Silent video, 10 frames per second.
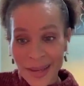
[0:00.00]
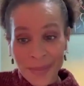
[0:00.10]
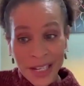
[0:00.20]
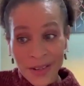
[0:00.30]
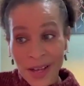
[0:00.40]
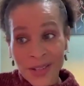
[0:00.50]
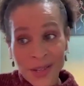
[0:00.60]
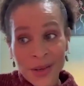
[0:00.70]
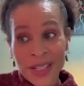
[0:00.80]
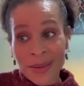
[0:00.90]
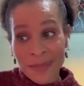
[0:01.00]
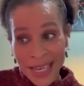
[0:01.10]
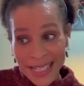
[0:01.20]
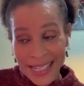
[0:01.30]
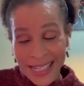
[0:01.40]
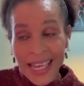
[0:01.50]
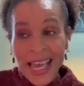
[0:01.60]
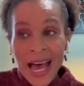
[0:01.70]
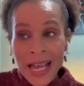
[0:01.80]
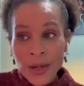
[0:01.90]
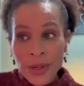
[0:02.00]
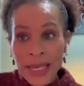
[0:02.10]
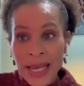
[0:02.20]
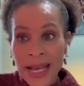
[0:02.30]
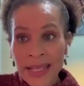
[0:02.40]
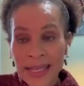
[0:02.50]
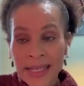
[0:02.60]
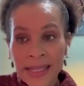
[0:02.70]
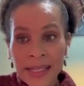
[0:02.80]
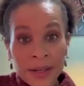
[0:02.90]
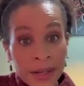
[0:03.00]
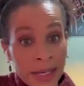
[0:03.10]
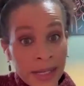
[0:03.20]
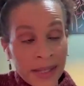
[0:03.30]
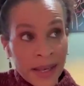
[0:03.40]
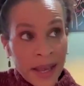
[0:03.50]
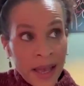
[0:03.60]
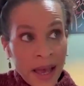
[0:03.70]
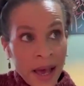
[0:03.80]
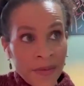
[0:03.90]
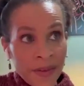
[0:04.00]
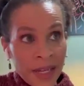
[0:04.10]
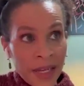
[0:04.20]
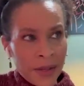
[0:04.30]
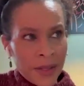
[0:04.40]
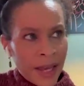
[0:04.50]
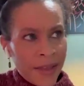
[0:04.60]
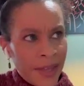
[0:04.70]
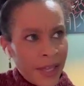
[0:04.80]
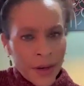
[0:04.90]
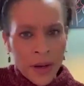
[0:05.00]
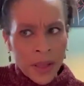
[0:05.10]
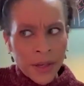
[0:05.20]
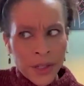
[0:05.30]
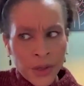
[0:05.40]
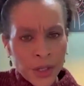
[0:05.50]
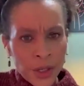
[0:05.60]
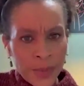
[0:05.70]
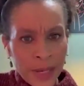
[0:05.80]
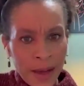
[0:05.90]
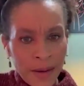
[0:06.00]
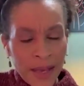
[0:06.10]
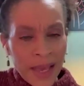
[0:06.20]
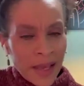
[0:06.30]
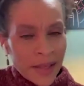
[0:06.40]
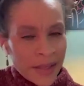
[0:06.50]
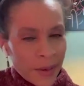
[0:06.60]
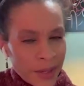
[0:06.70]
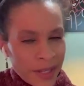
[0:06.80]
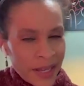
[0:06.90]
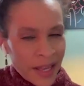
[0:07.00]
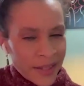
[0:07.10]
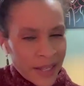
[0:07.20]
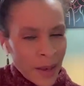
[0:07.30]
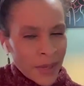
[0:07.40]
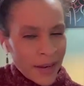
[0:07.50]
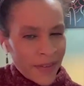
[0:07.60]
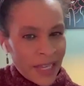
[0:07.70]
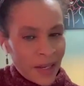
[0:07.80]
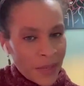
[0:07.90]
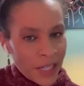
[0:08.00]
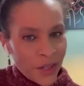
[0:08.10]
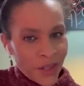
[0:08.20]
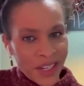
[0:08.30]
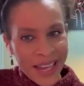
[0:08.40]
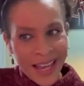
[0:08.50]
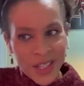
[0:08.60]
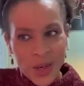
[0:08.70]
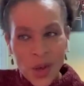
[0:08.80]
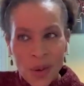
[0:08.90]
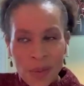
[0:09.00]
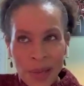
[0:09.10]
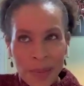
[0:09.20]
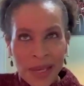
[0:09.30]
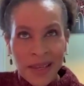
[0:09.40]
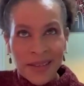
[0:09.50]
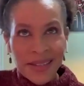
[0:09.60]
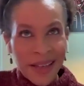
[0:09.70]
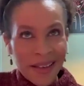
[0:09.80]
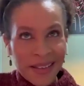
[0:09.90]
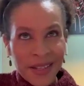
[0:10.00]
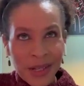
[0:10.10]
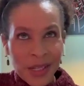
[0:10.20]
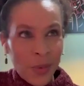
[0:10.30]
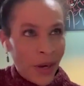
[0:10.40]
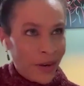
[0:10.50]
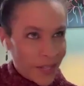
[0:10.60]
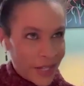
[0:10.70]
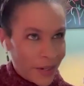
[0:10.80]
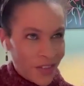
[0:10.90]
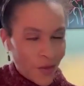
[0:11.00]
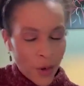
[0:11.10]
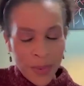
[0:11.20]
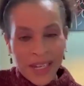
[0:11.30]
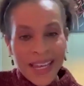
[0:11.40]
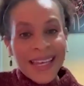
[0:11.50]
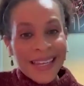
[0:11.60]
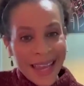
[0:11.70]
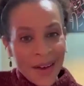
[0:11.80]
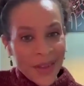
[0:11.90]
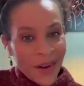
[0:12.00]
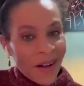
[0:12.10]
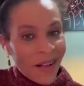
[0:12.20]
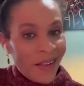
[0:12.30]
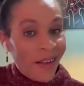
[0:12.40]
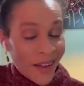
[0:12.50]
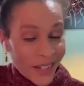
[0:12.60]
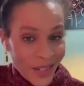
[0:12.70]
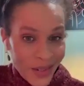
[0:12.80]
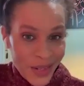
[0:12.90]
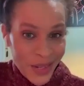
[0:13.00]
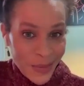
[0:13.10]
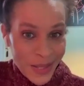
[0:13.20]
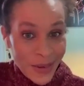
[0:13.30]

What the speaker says: Emmanuel Acho is amazing. I know he has a series of videos. I think they're all on YouTube now. There was some kind of hit and miss you could catch, maybe series one or series four, but now they're all on YouTube.